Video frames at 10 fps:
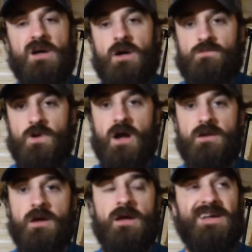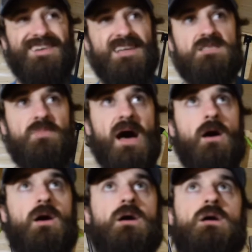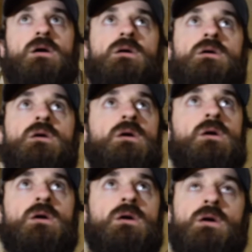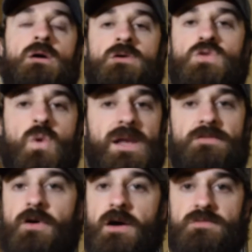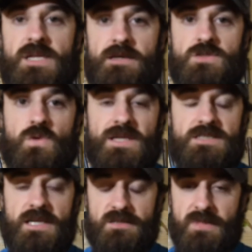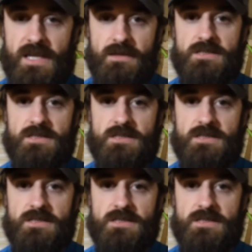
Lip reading: run is about 25 minutes, 26 minutes.